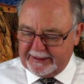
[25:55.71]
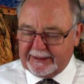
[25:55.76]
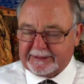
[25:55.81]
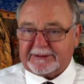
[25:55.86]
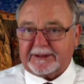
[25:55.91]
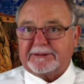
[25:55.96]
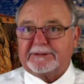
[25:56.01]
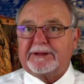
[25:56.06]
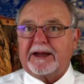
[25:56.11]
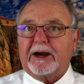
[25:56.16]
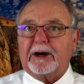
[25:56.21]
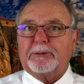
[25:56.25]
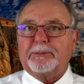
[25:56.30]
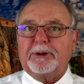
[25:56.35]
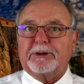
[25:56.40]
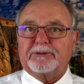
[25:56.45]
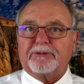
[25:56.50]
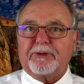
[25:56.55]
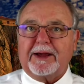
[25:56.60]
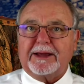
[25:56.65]
It's a
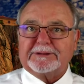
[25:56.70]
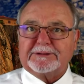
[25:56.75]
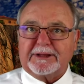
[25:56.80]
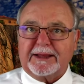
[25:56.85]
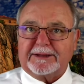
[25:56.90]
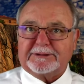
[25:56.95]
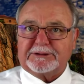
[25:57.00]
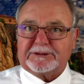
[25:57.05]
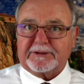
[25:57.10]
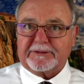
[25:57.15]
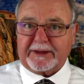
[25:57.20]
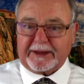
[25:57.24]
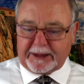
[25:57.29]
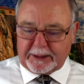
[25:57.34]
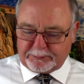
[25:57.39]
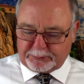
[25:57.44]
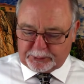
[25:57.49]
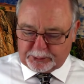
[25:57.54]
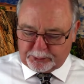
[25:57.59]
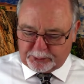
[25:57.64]
terrible translation of the
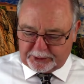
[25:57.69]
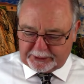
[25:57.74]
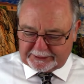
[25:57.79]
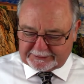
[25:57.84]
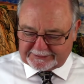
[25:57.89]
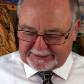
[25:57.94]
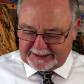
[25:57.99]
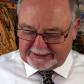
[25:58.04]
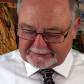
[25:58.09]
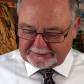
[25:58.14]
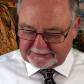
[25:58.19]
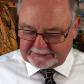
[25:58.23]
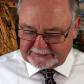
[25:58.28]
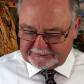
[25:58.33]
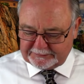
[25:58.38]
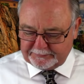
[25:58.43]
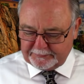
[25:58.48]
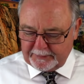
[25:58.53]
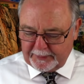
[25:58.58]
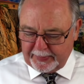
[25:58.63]
Hebrew word Azazel.